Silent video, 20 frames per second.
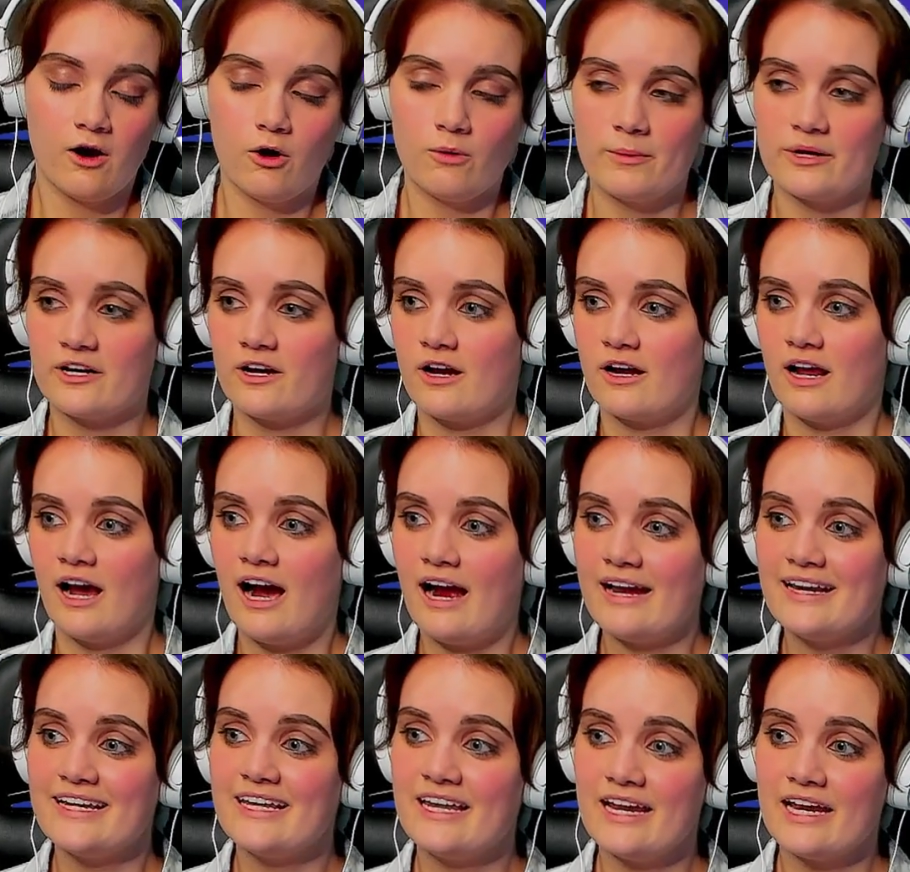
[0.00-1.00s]
oh my god,
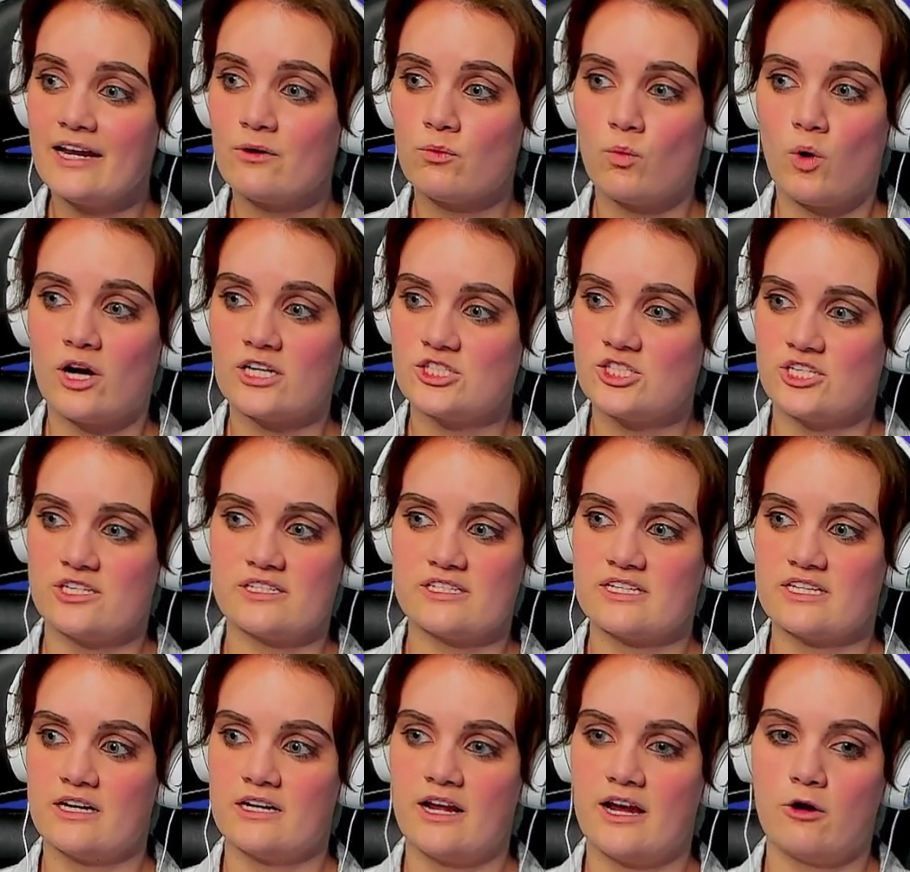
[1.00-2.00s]
I can't watch
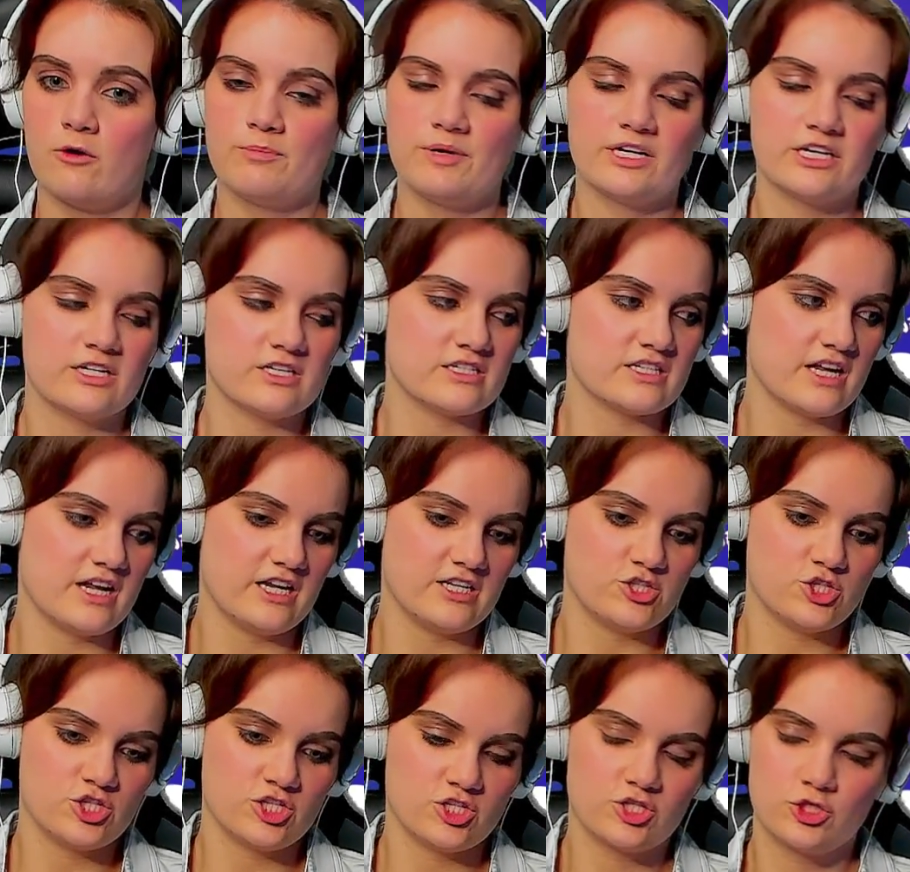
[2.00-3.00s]
Inside Out because
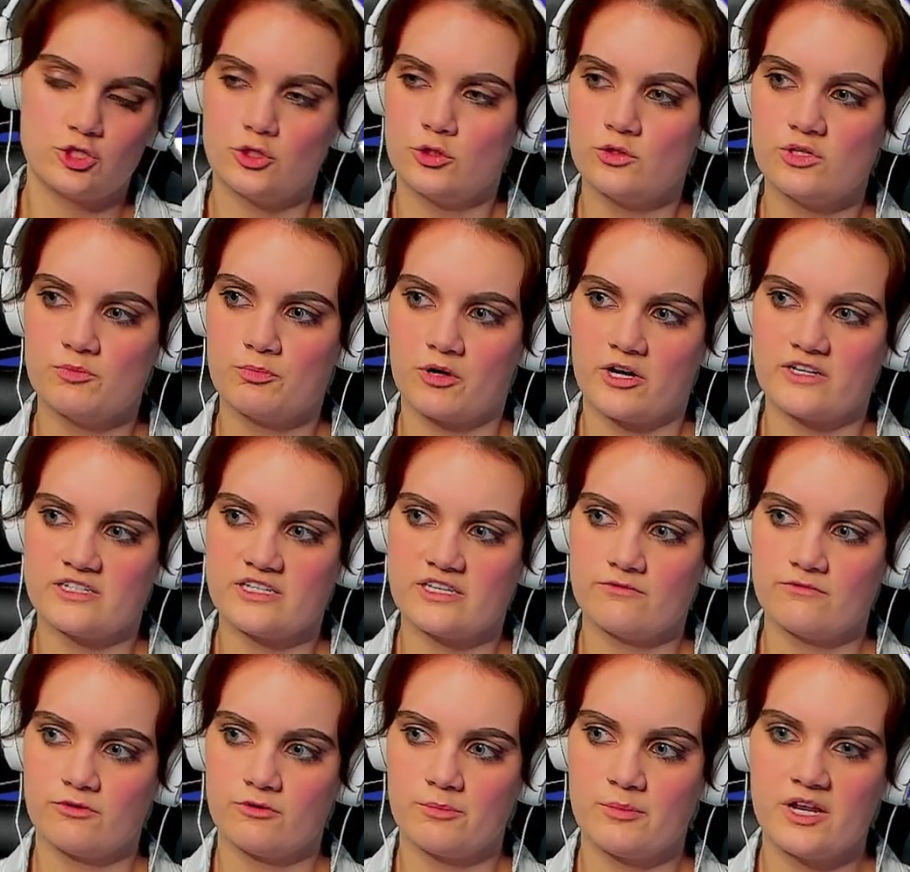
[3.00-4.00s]
it's just too
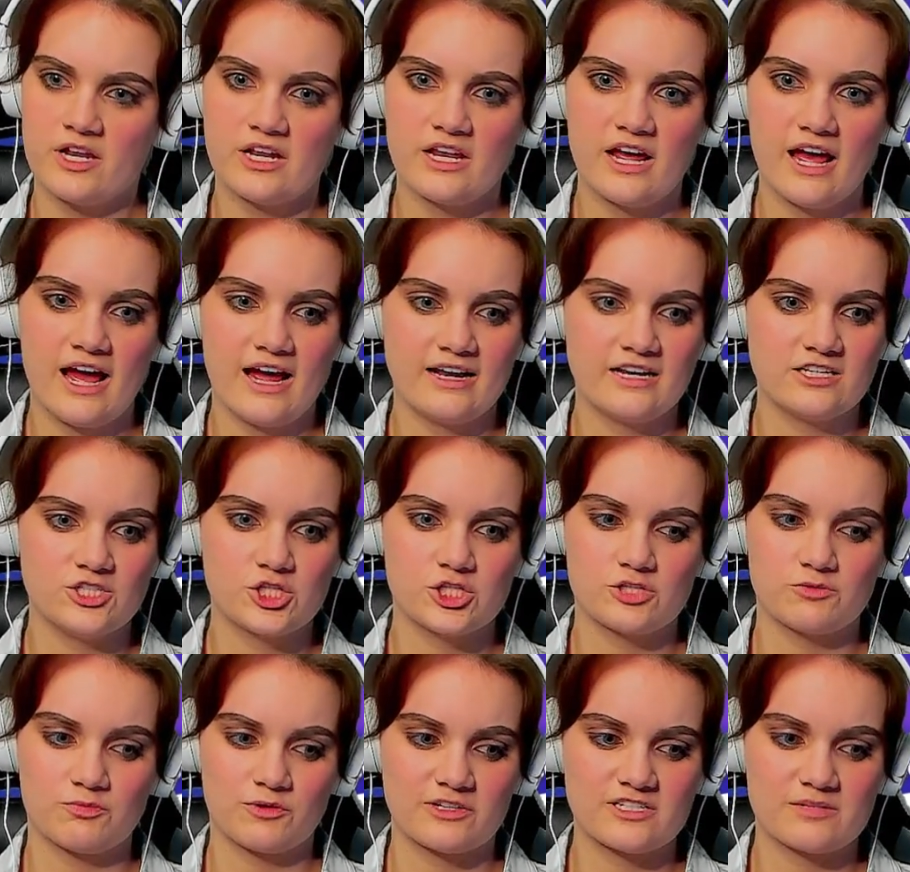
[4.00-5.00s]
depressing for me, and it
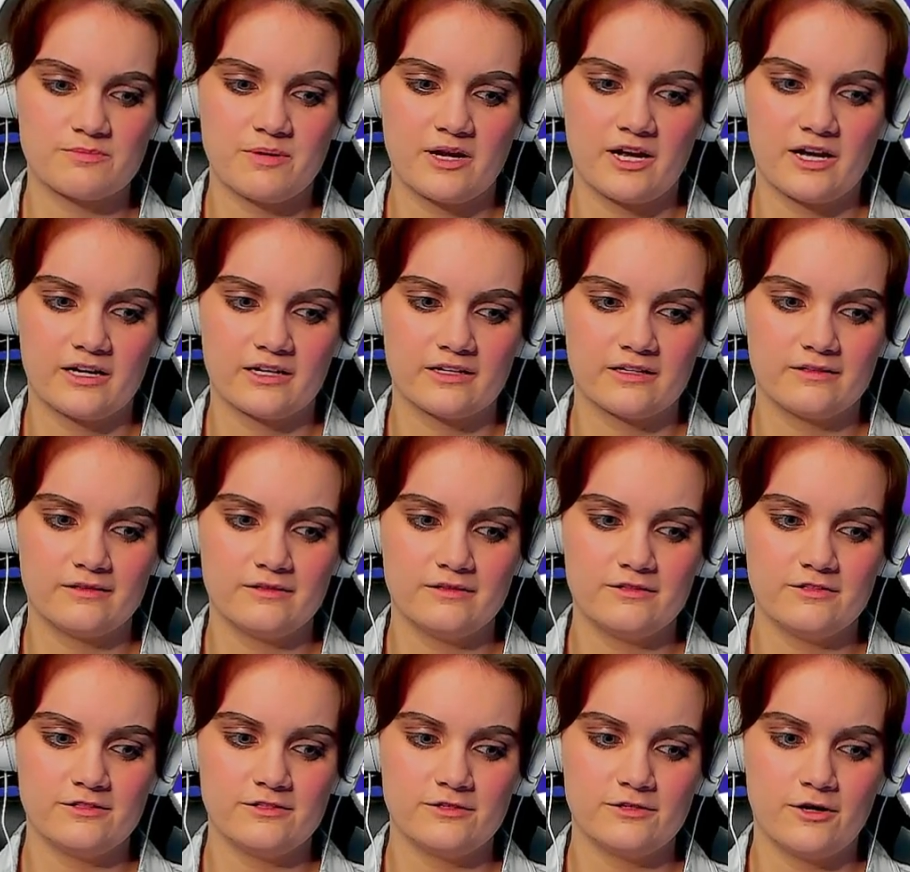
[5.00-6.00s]
just brings back,
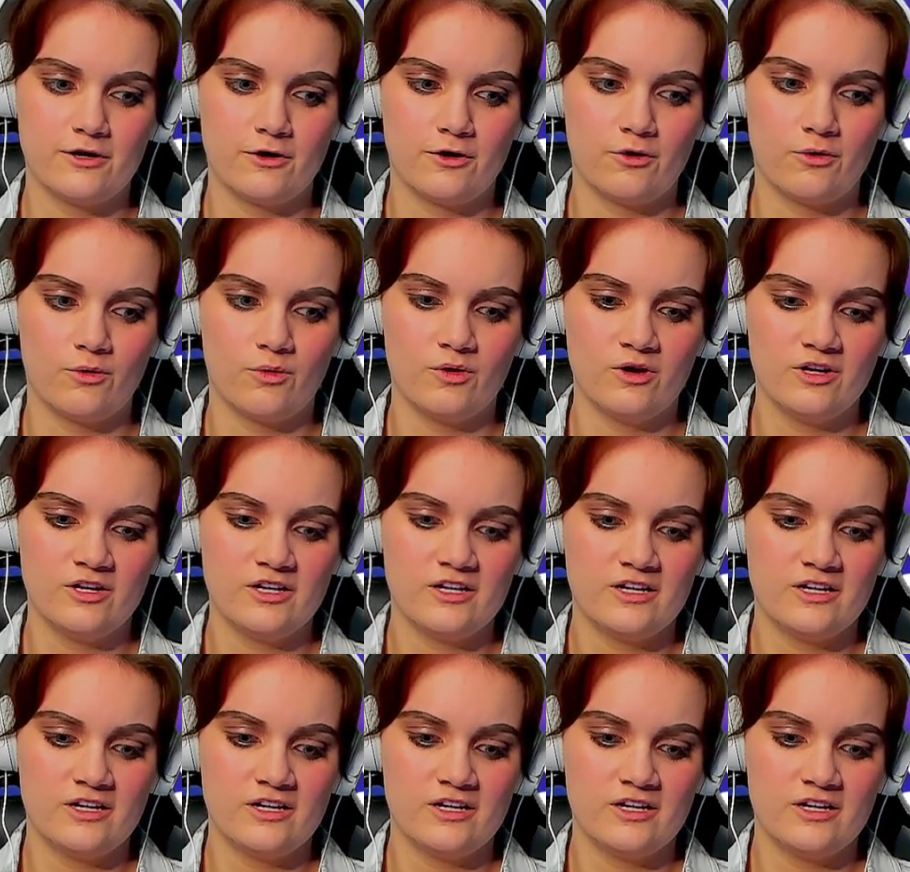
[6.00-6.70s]
you know,